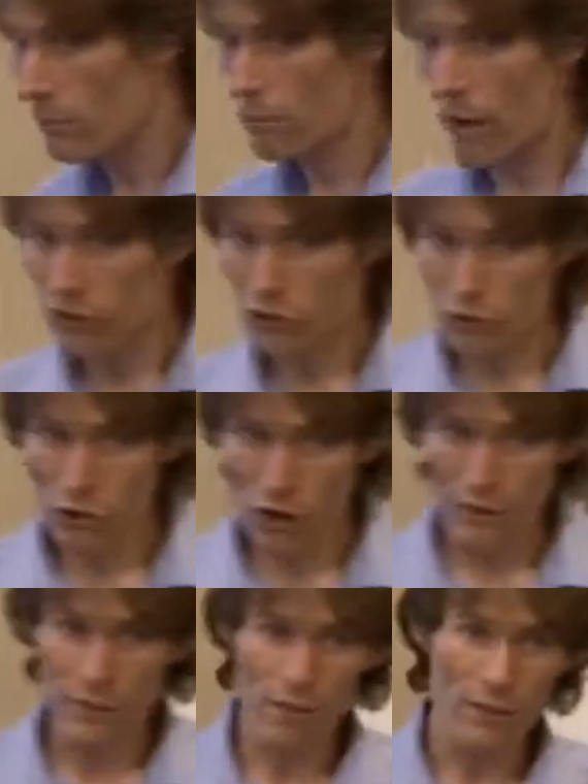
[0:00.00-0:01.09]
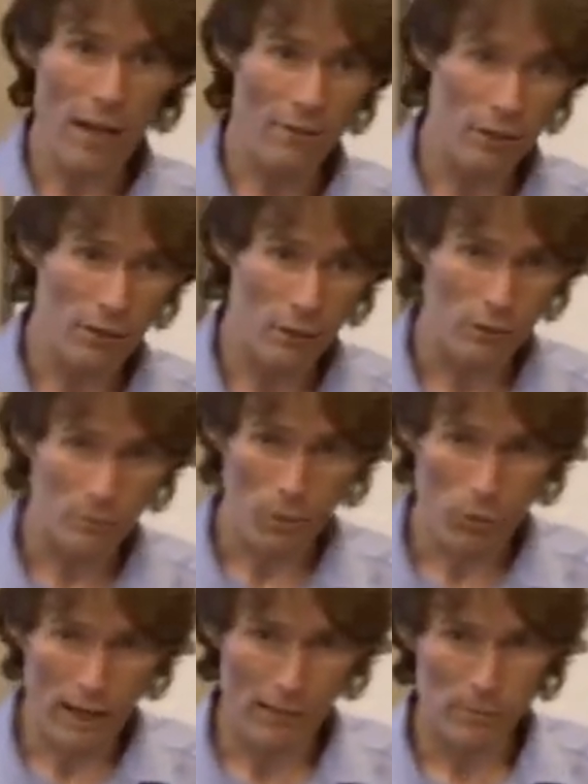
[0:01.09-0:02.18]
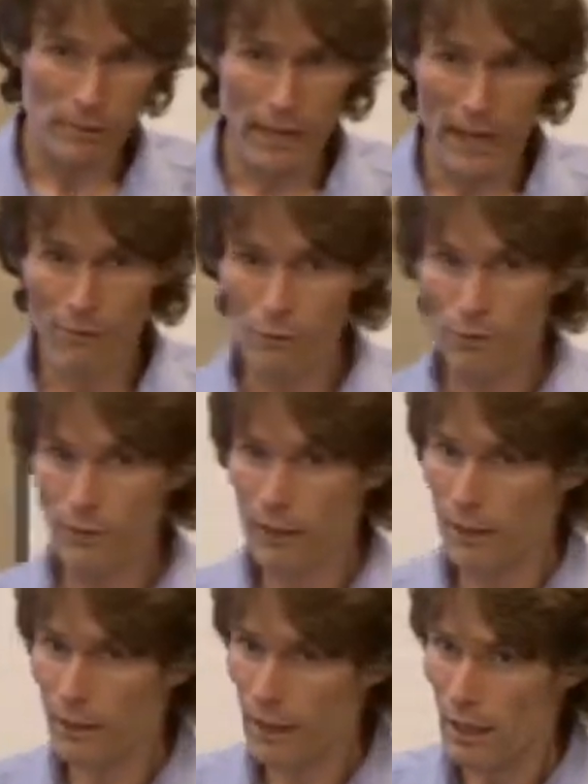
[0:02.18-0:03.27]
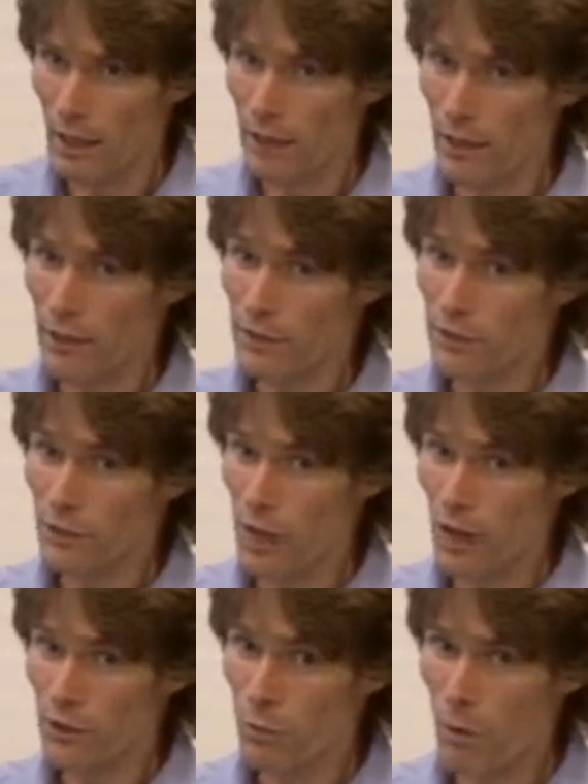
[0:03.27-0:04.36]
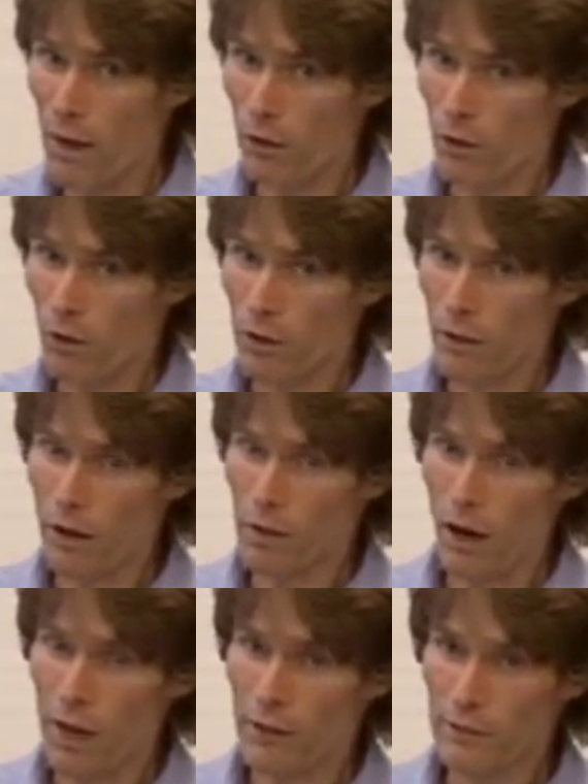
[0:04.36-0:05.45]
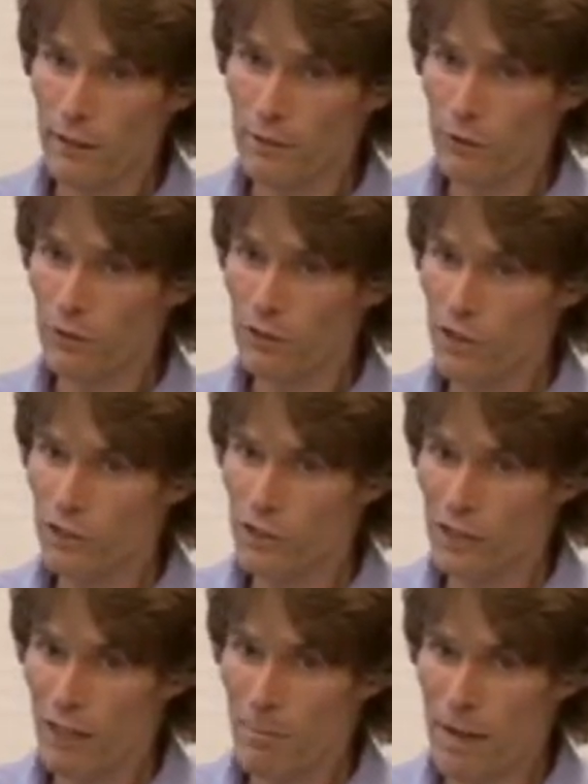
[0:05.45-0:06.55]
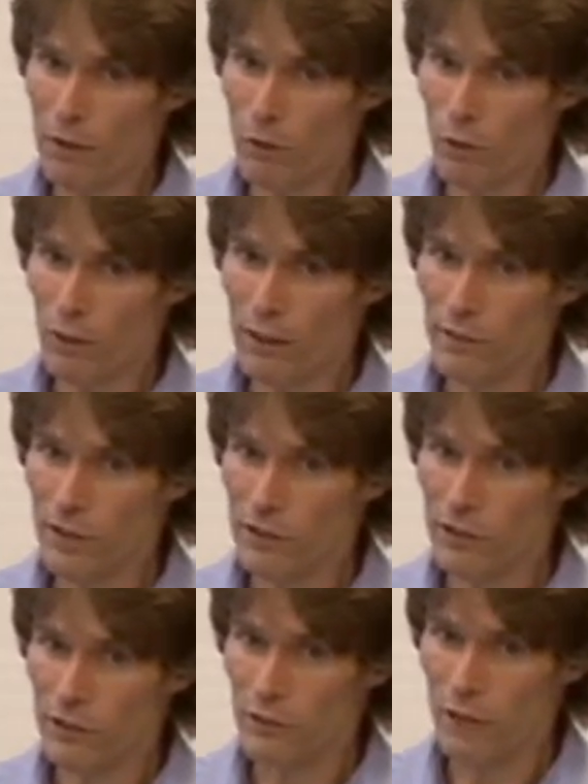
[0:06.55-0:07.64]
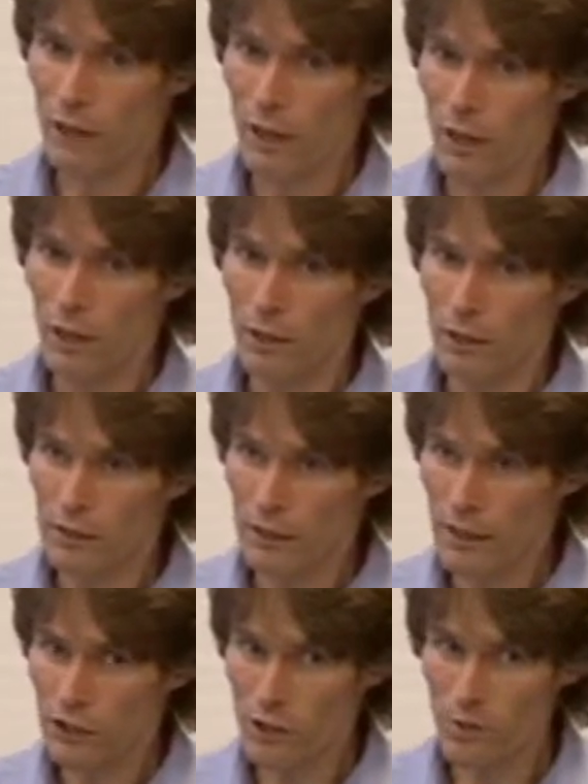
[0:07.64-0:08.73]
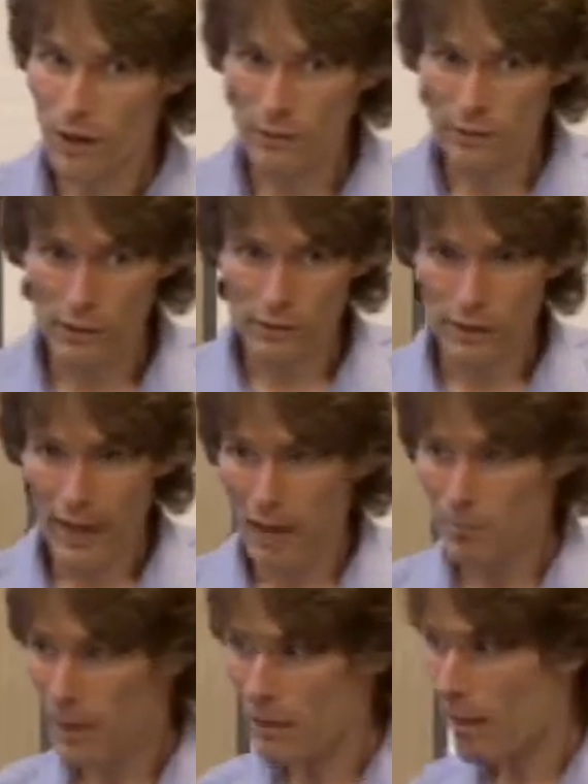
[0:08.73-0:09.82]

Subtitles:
rational criteria are never used, but one has to be careful thinking that this is the only way that ideas or decisions get made in organisations. The selection of ideas can be